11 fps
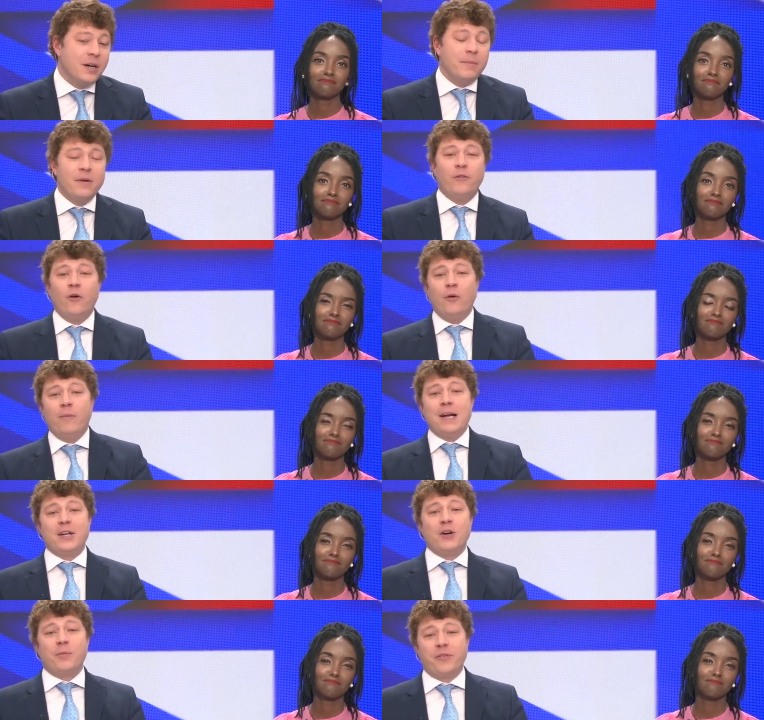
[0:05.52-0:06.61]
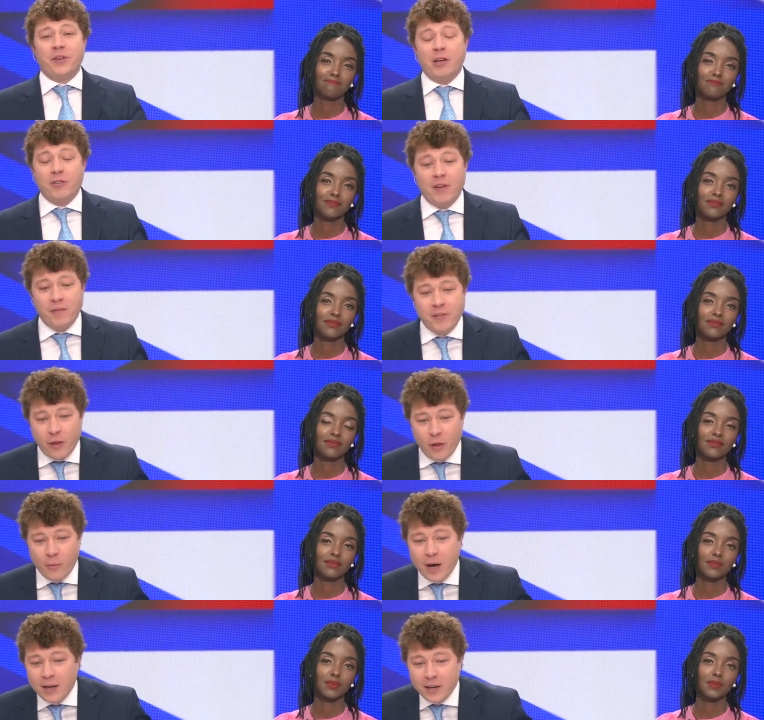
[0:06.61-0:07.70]
Speaker 1: before medical procedures. Having said that,
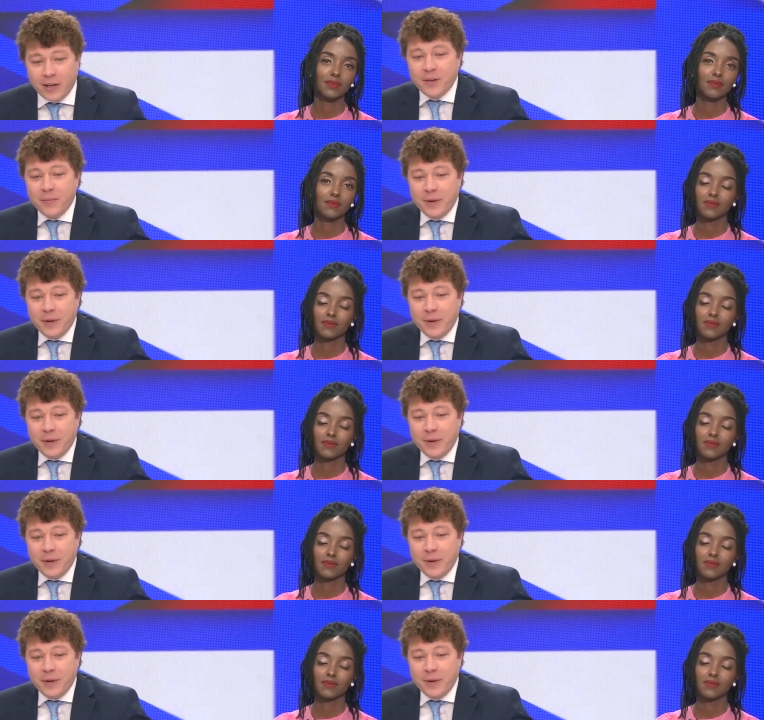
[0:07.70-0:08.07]
the way I look at the